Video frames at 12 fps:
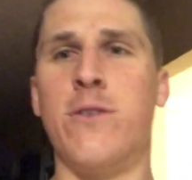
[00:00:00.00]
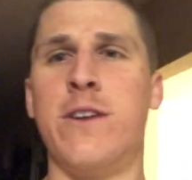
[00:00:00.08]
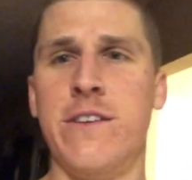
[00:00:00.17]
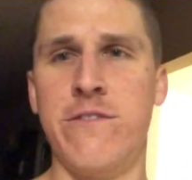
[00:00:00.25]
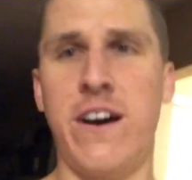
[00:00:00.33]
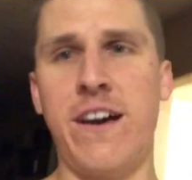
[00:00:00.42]

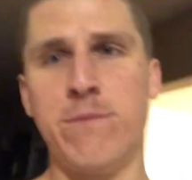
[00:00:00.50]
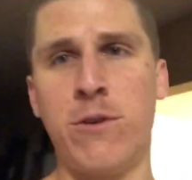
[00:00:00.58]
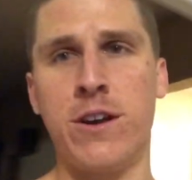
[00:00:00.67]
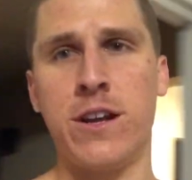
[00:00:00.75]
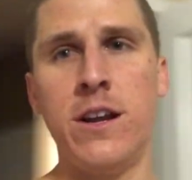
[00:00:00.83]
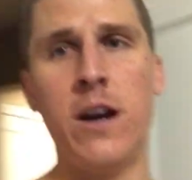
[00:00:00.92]
25
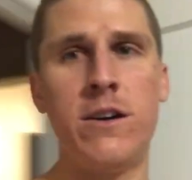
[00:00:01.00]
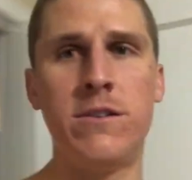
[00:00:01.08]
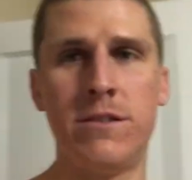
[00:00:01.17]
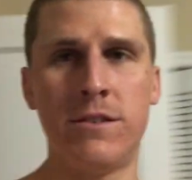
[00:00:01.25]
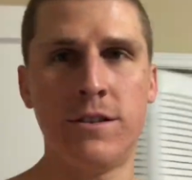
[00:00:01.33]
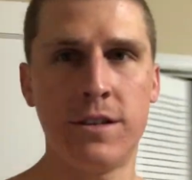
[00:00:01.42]
more to
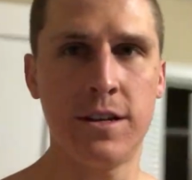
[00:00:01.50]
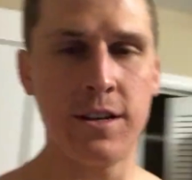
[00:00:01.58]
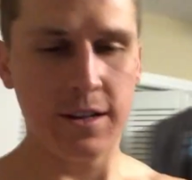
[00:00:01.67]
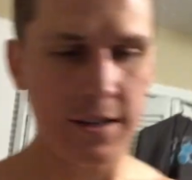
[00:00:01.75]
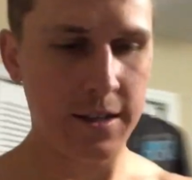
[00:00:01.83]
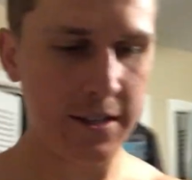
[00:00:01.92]
go.
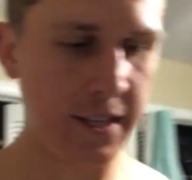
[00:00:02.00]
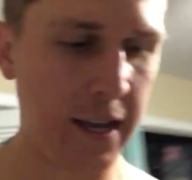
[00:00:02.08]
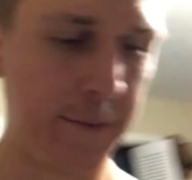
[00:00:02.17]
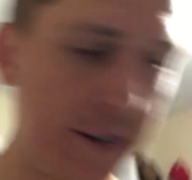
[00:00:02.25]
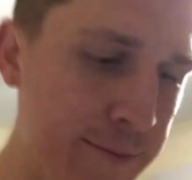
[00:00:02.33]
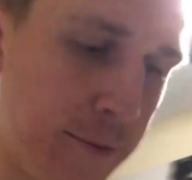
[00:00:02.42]
See
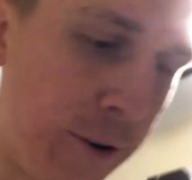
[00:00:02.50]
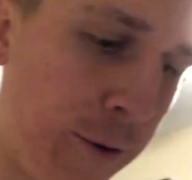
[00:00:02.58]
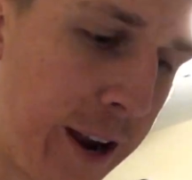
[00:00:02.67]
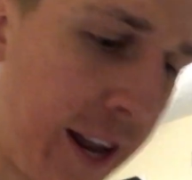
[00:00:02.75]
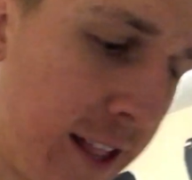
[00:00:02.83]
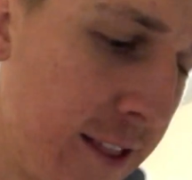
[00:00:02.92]
how much more
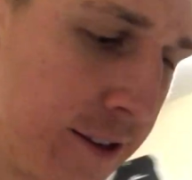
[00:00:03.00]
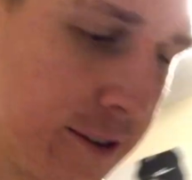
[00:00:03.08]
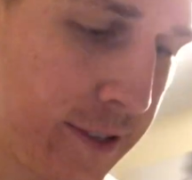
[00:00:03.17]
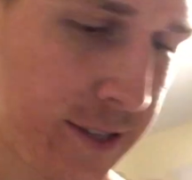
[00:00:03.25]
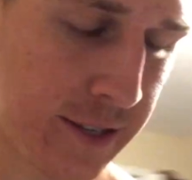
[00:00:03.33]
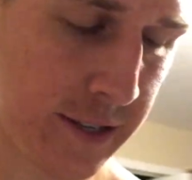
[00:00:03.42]
weight I
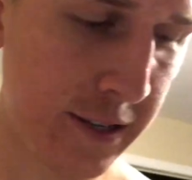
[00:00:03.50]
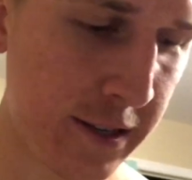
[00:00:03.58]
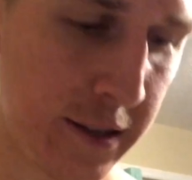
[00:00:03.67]
lose.